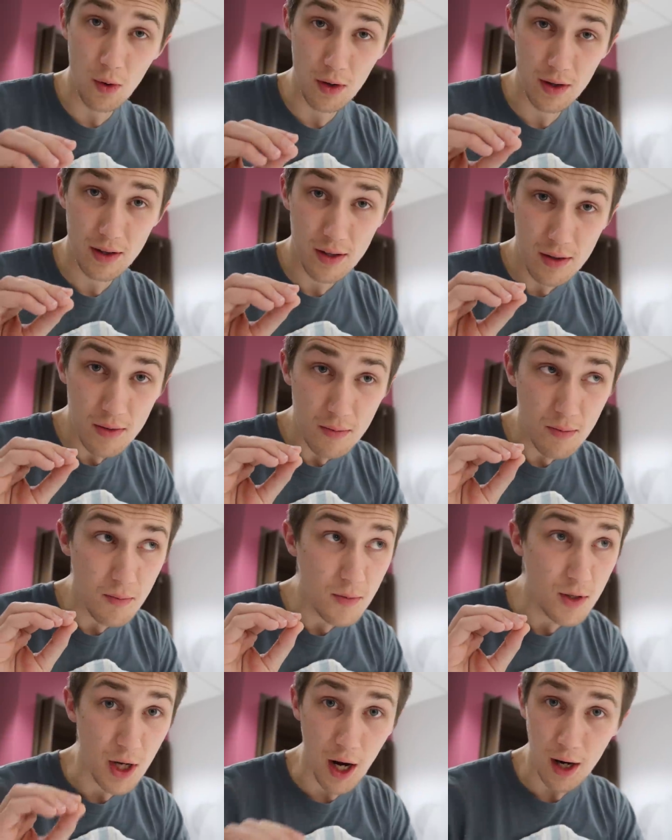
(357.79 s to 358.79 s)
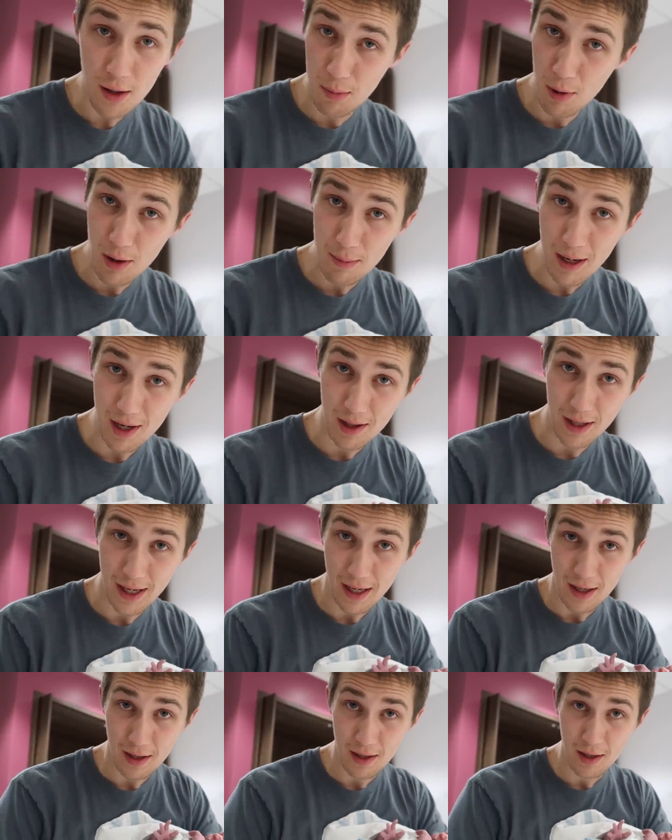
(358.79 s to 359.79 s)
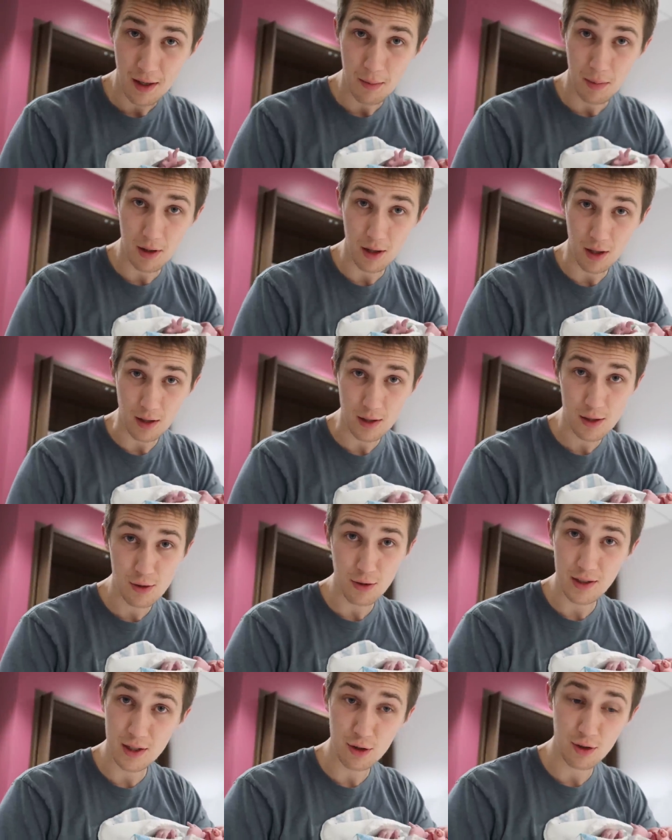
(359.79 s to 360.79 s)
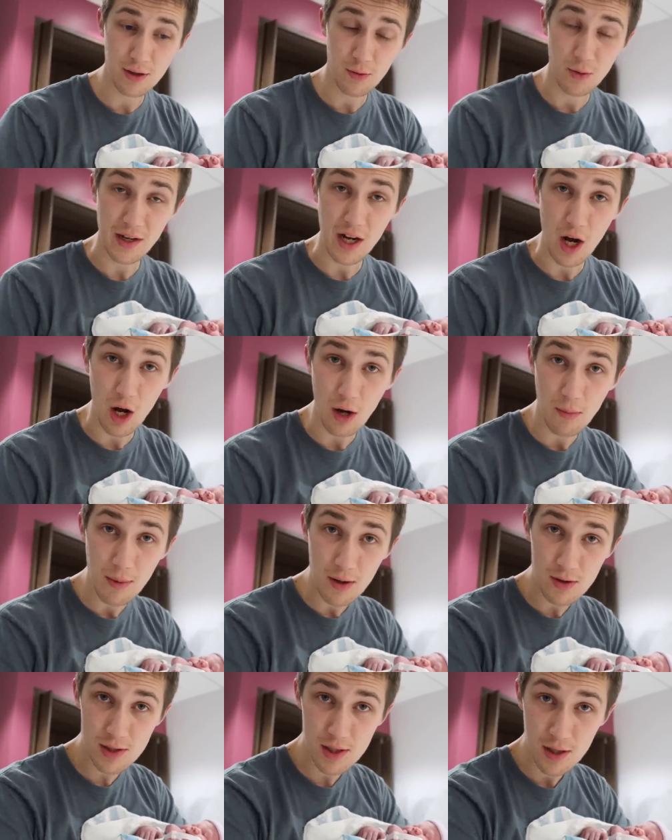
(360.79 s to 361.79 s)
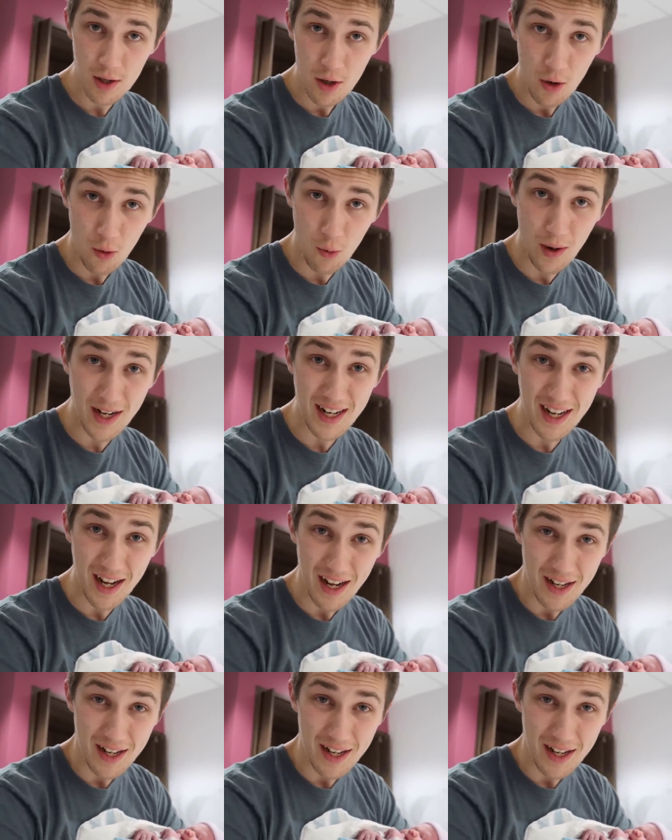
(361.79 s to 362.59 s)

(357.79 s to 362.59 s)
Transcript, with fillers: we'll talk more about it later, but long story short, we almost went